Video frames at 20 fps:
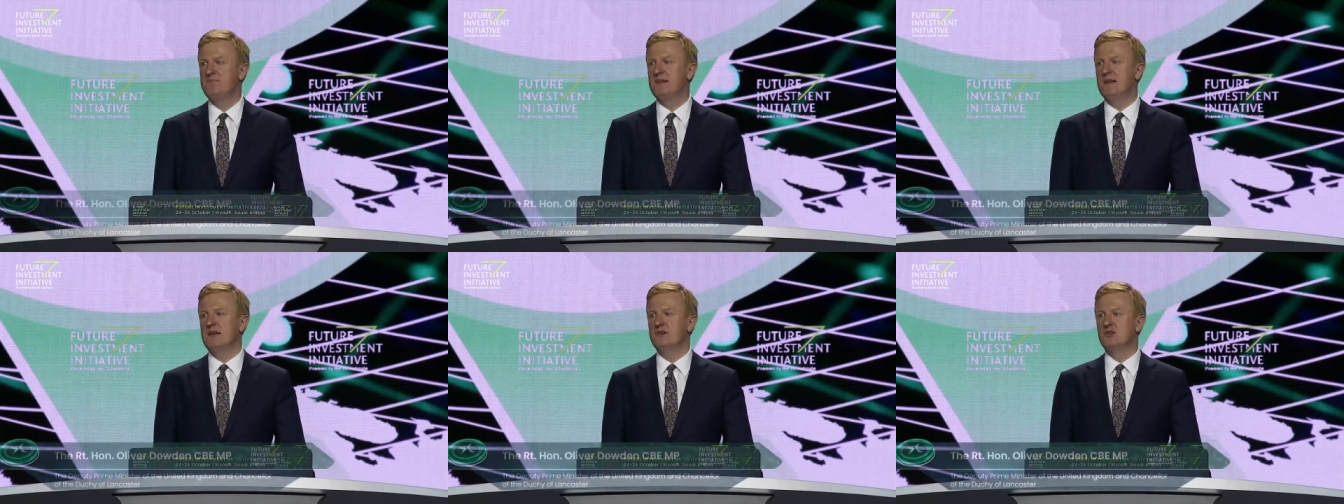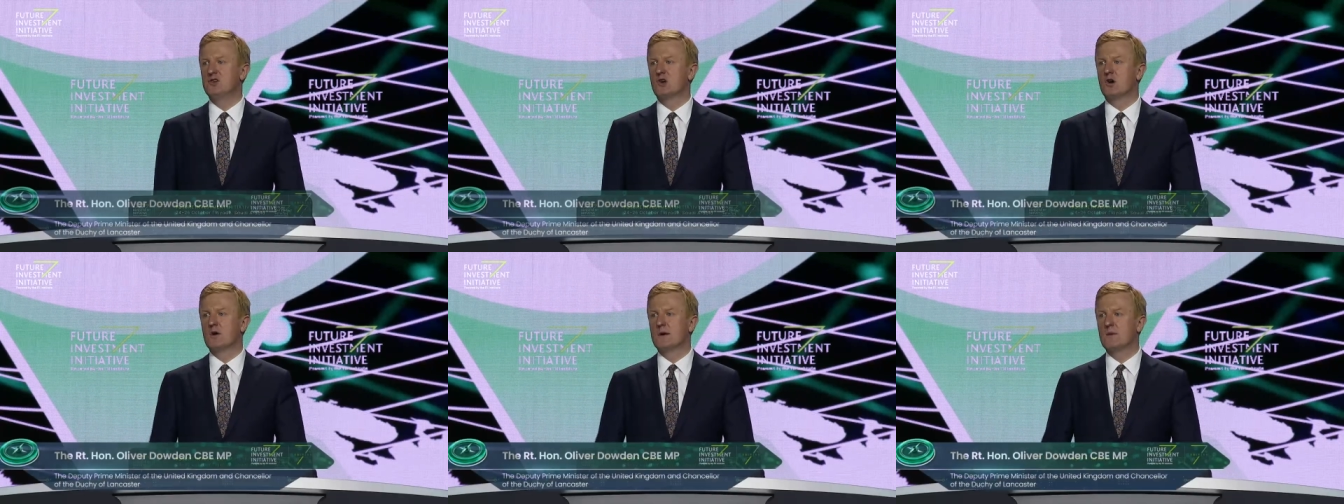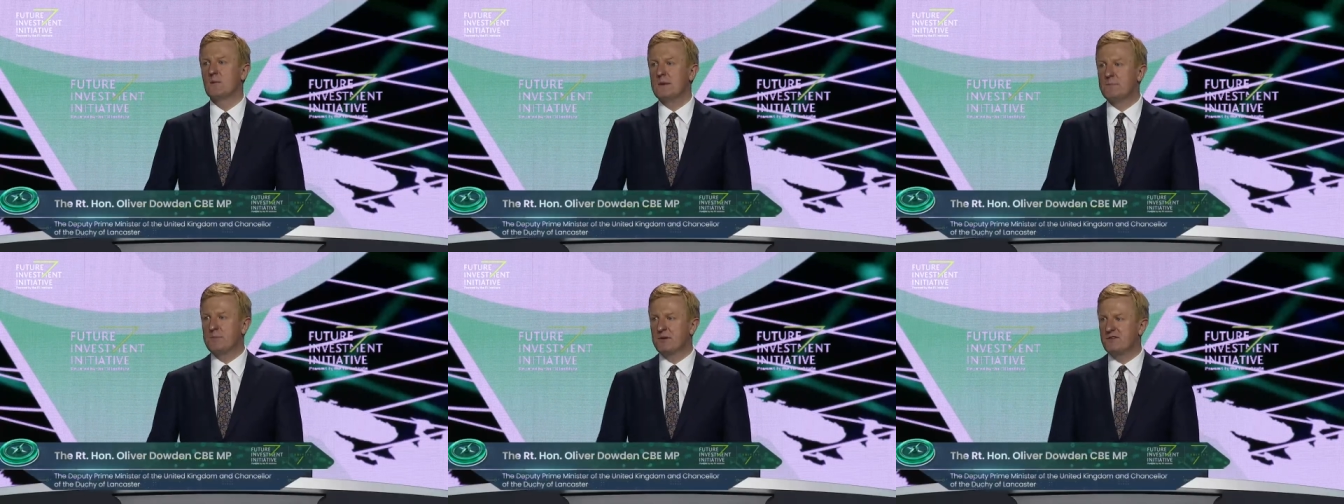
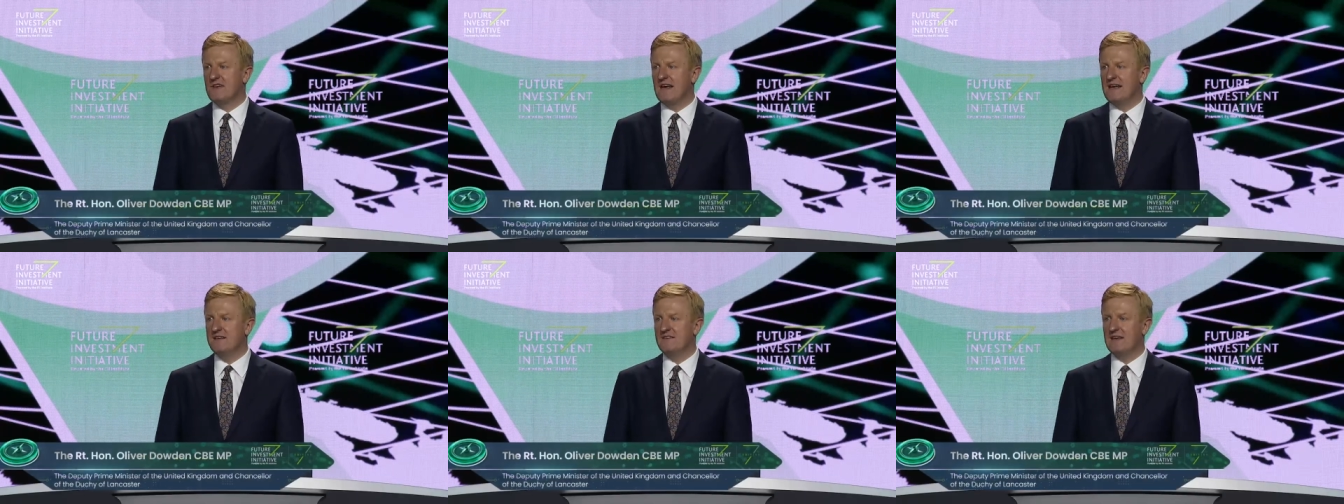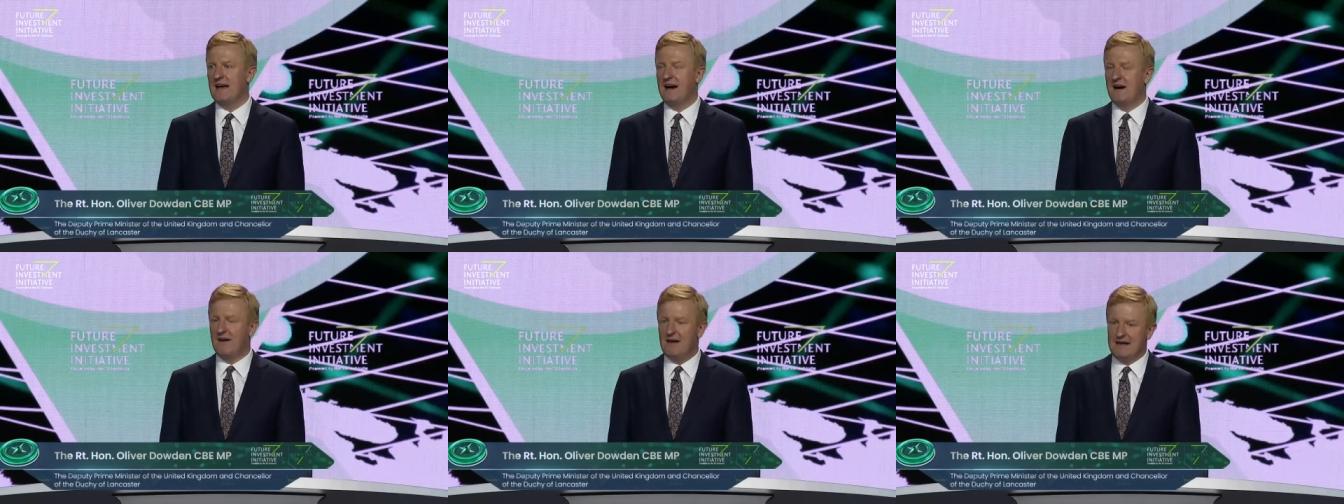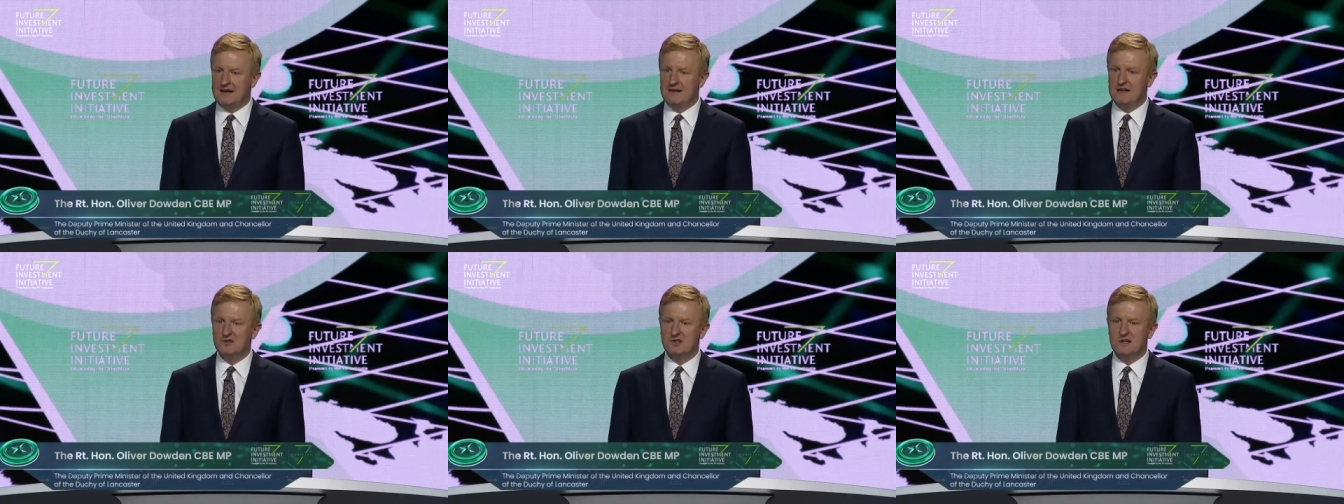ensuring we protect our
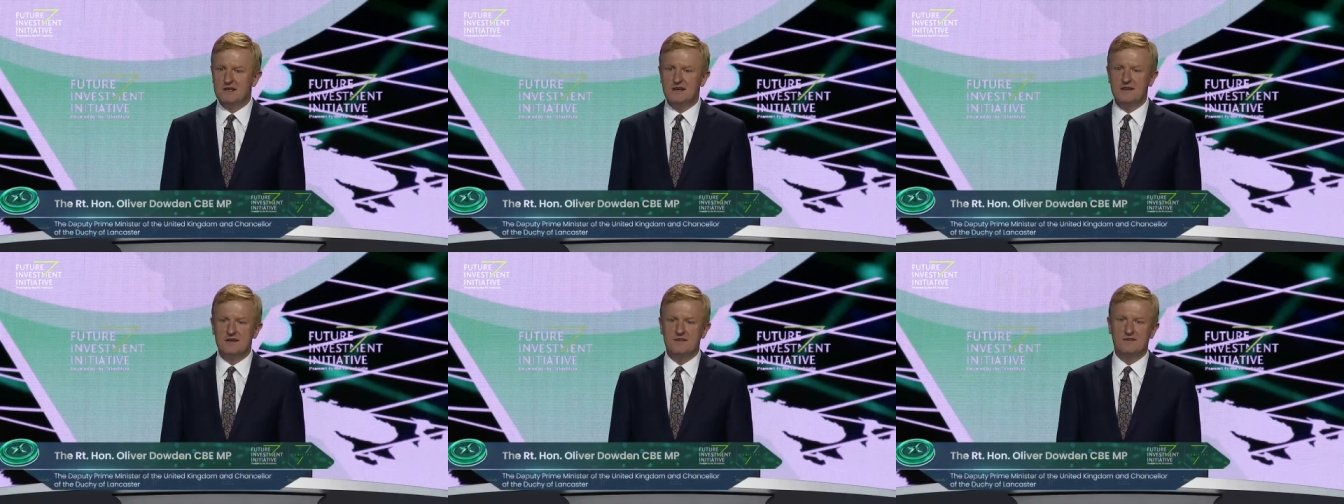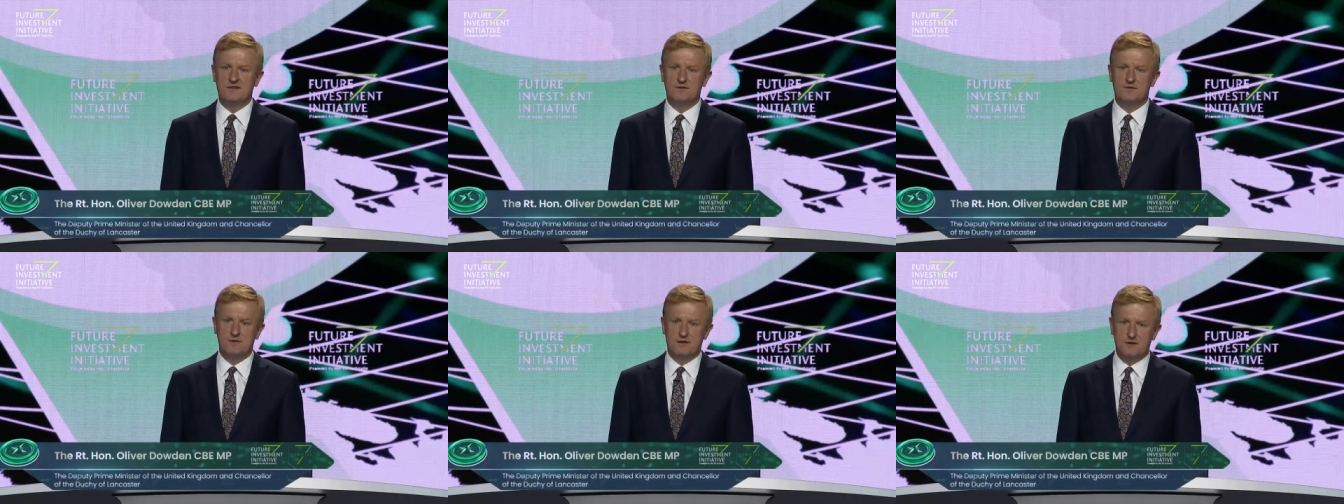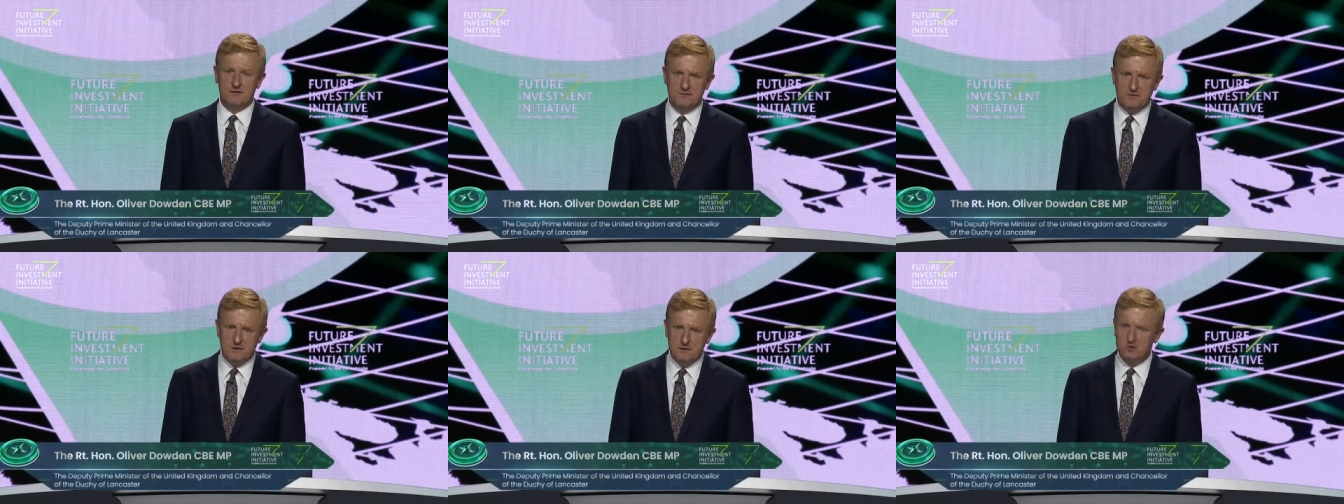energy needs for
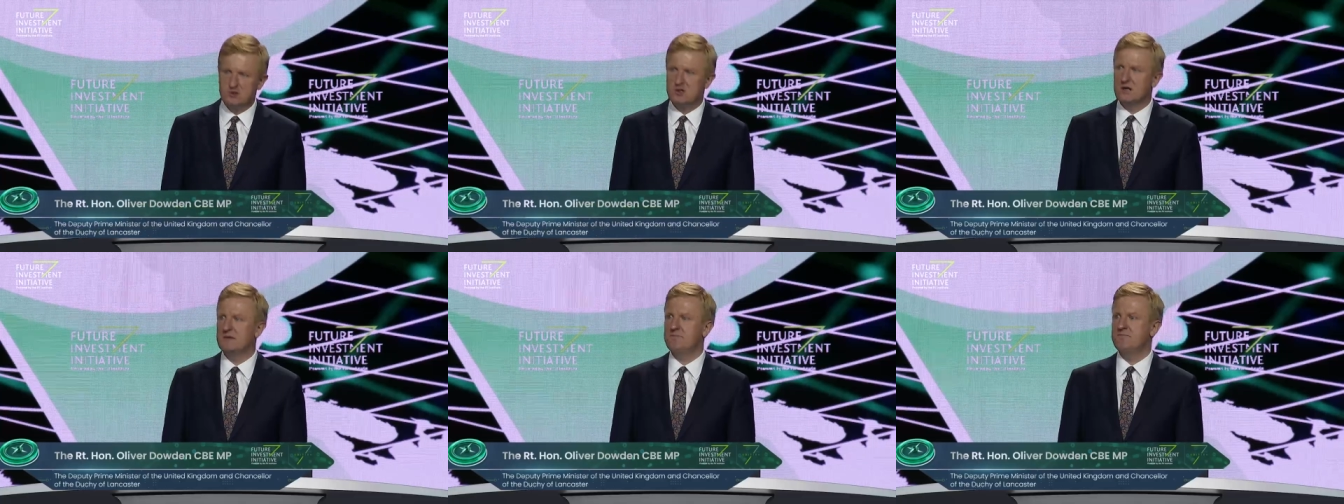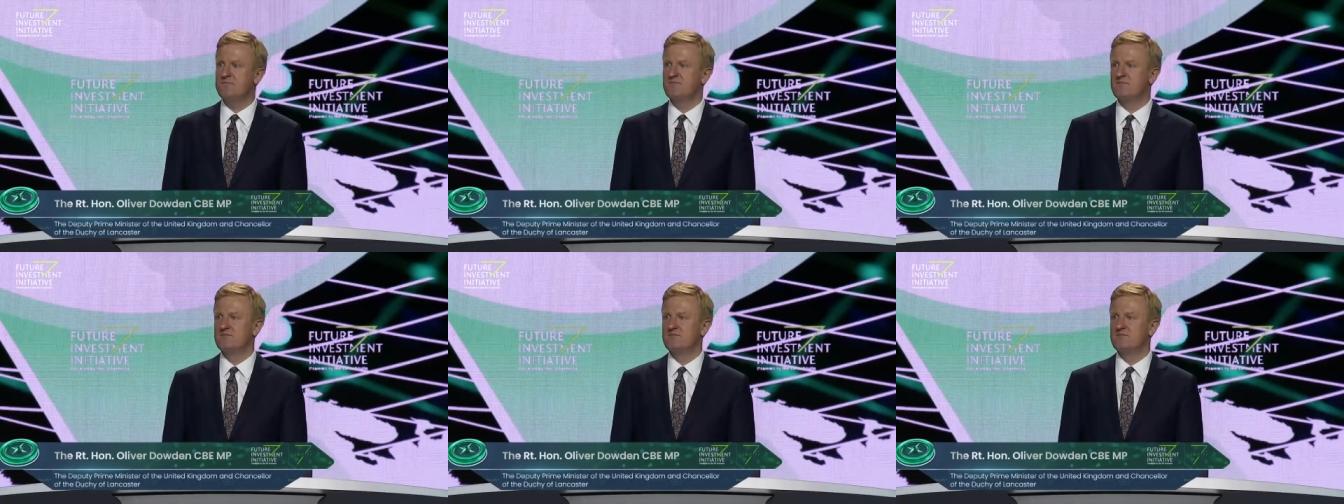the future.